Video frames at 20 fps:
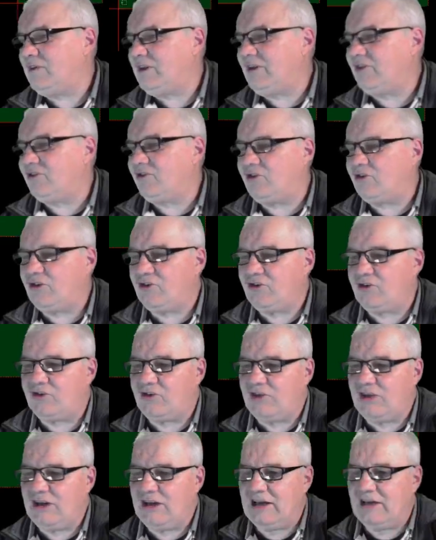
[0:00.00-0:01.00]
just
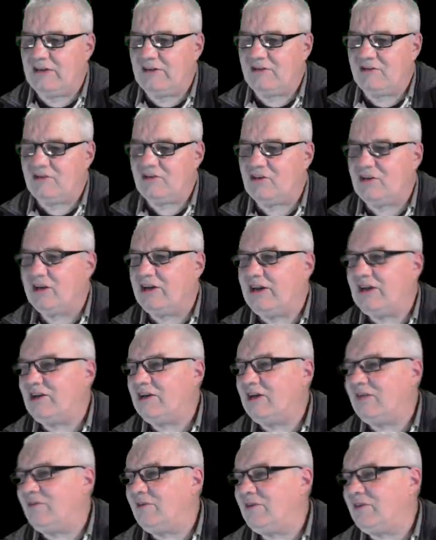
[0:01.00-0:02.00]
select
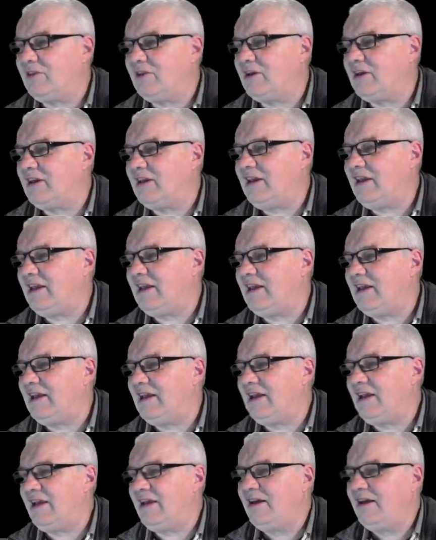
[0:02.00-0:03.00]
everything
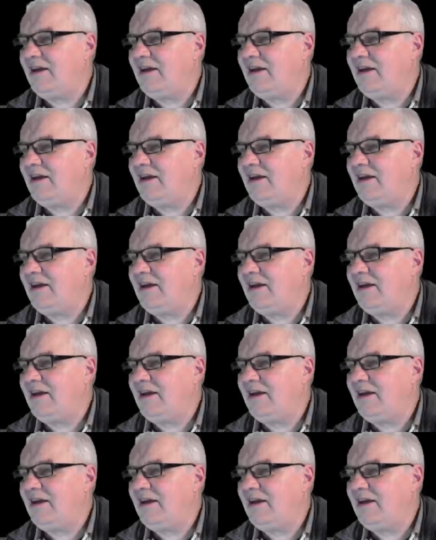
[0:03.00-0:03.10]
here,